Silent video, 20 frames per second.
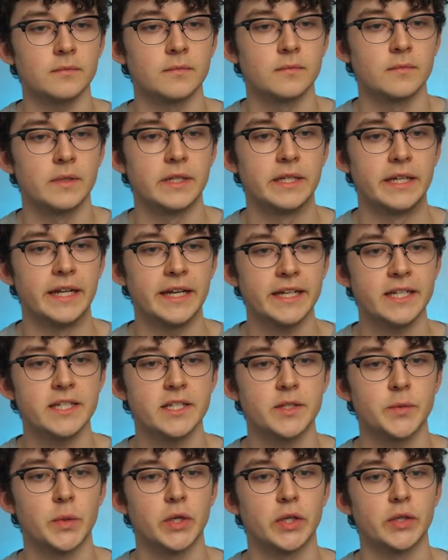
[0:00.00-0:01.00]
Next,
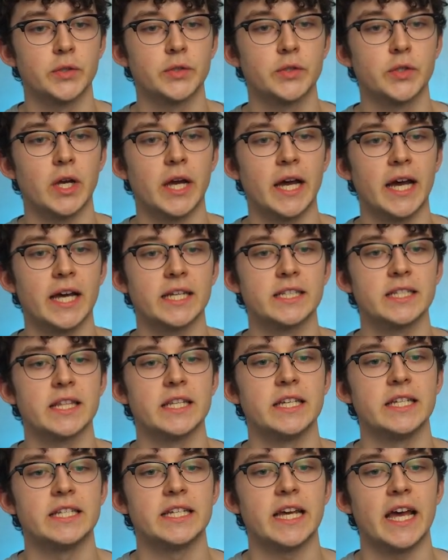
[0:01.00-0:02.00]
we're going to add
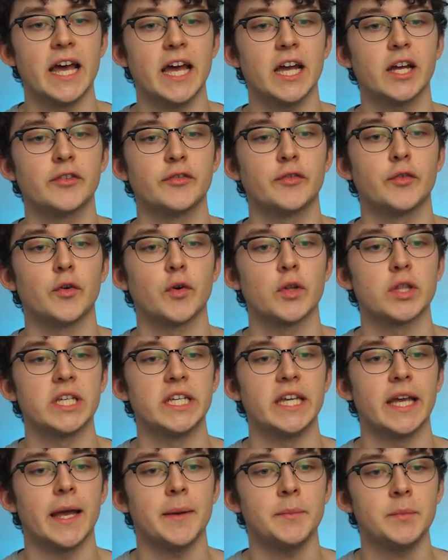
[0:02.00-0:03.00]
the tag for the
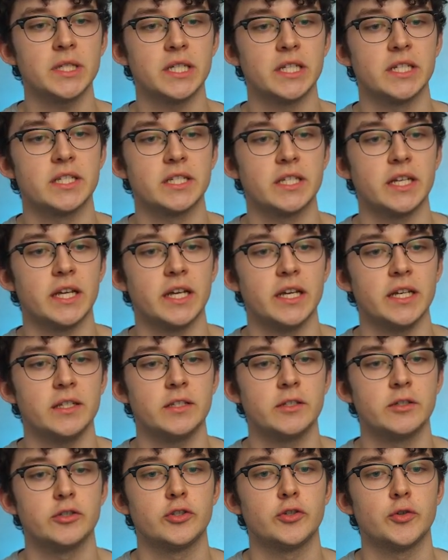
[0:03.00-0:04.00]
empty
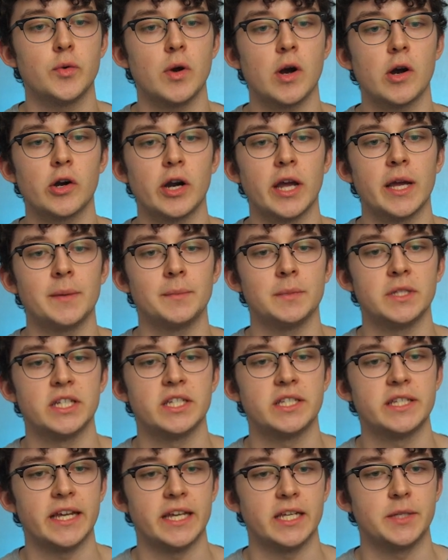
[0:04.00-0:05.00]
state to our empty
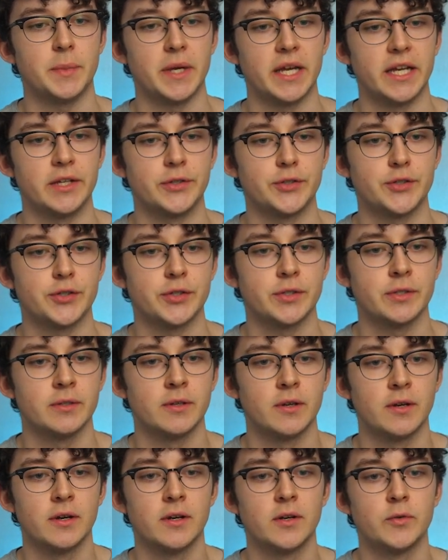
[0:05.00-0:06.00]
state page.
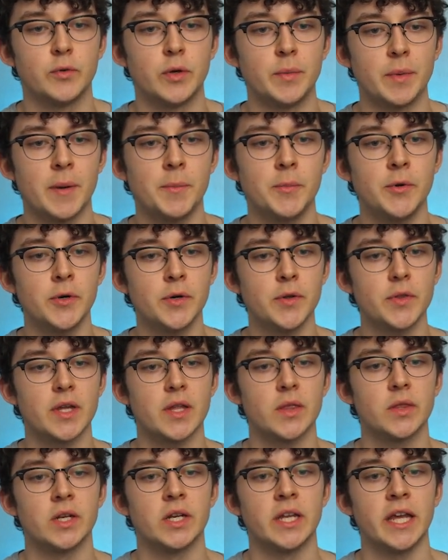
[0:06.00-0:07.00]
Remember that
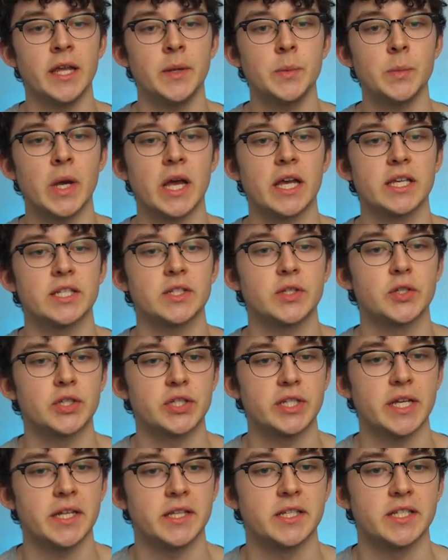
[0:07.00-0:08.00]
the name has to
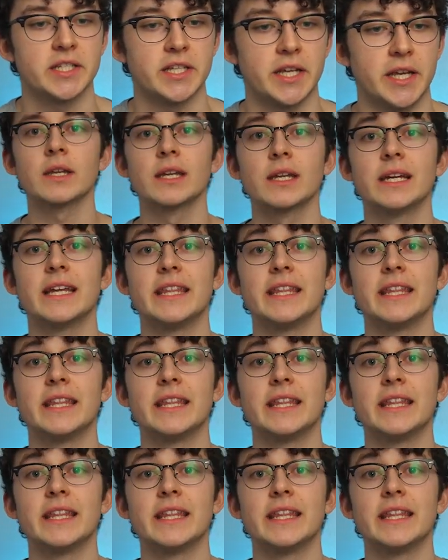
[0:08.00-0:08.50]
stay the same.